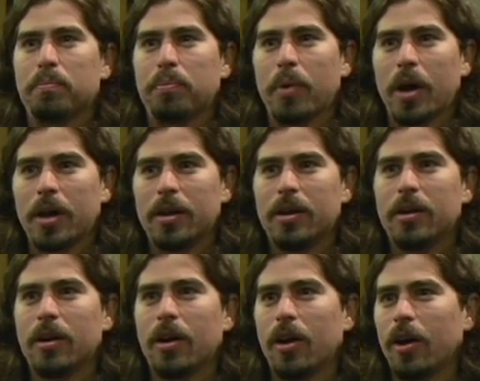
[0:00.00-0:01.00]
But
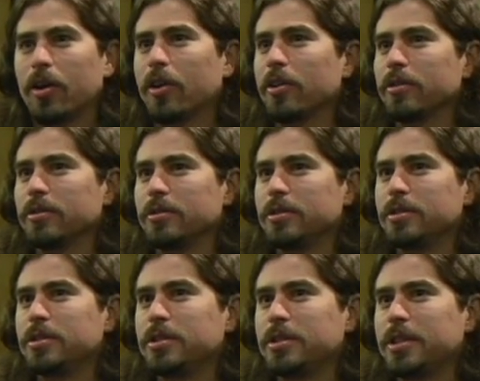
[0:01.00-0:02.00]
on our
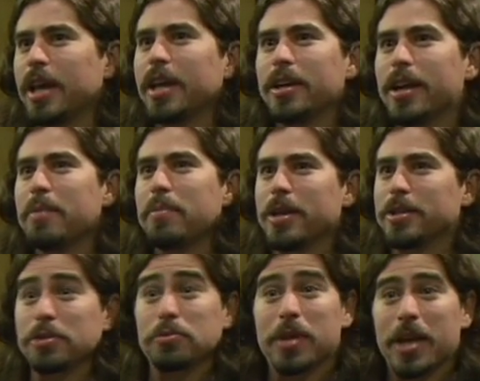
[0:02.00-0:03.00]
day-to-day
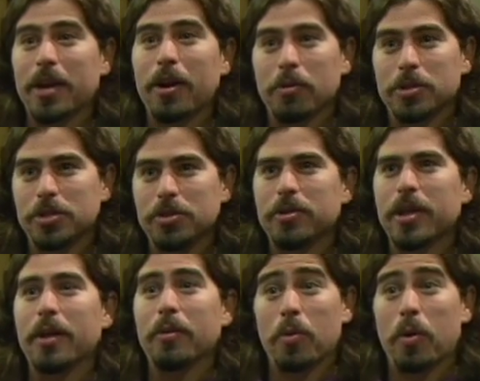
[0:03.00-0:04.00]
basis, we can't always do
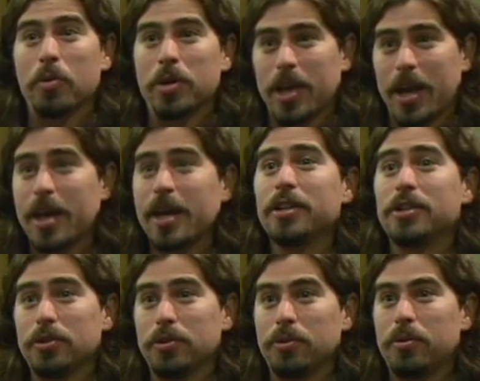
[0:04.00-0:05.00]
that. What we can
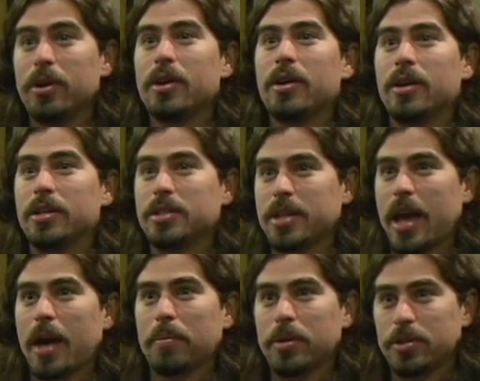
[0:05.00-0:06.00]
do is
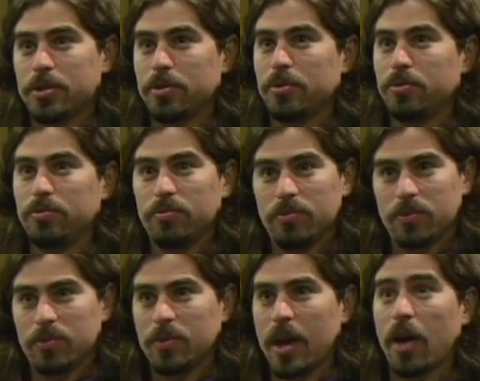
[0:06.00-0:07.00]
tap into
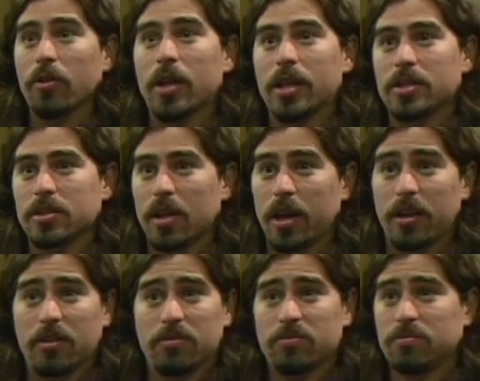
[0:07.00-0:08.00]
outlets like